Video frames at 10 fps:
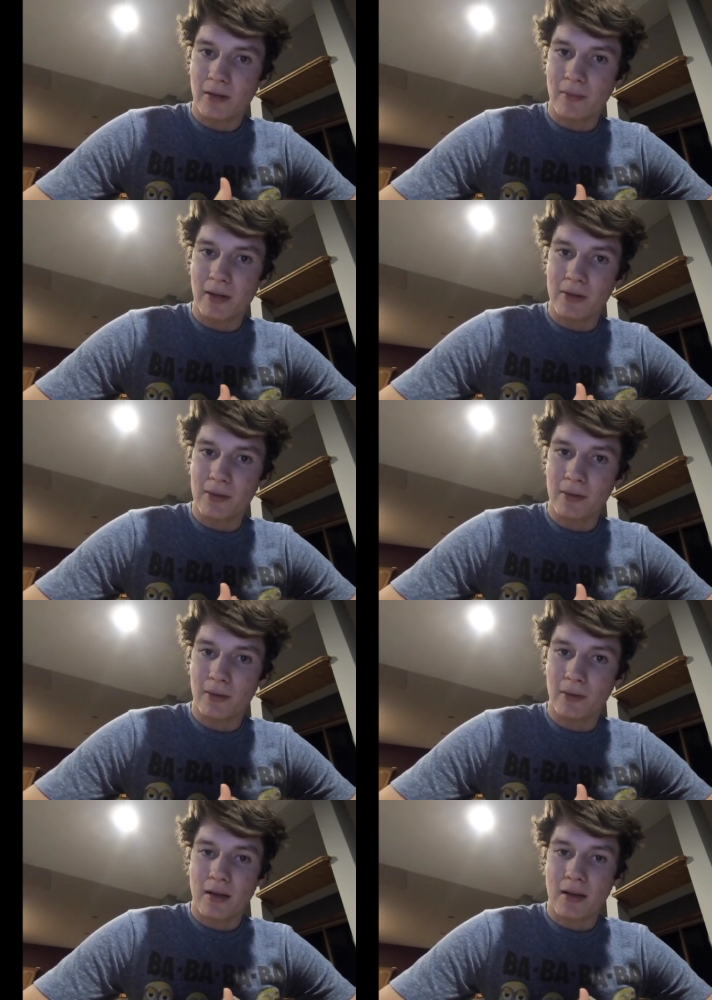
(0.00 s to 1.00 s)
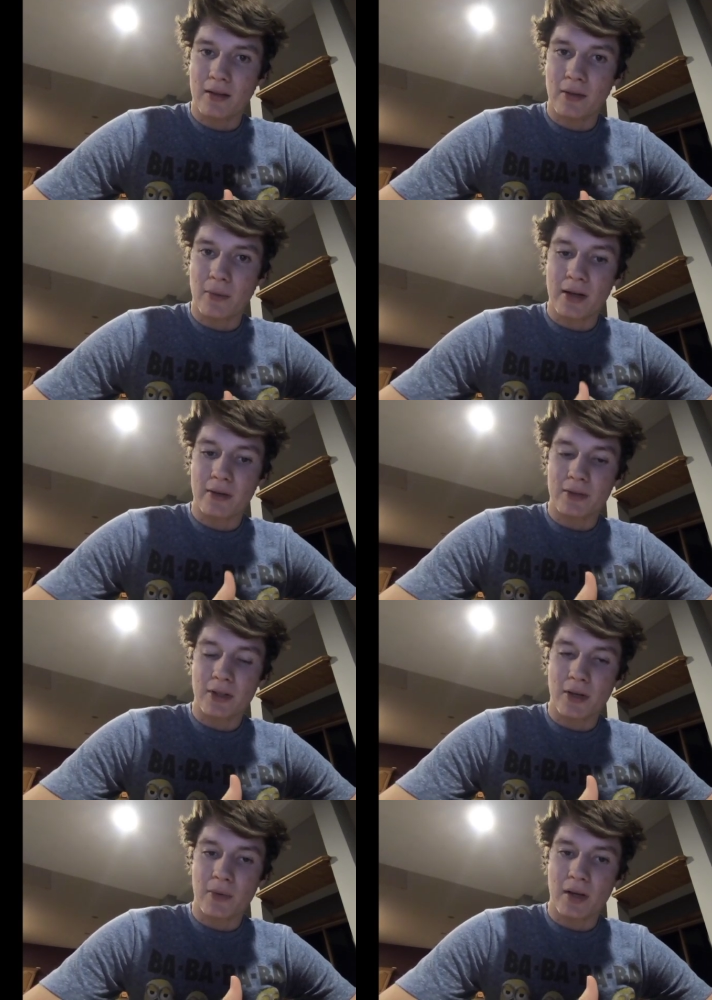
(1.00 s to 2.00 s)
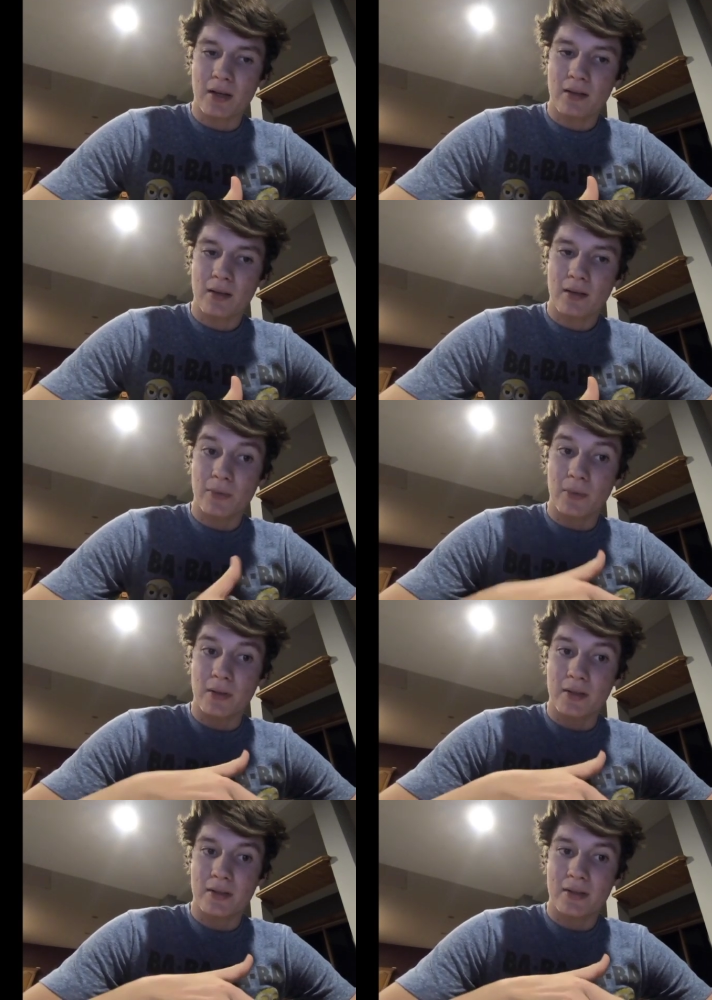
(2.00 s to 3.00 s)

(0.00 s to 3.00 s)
about YouTube and the way I was going was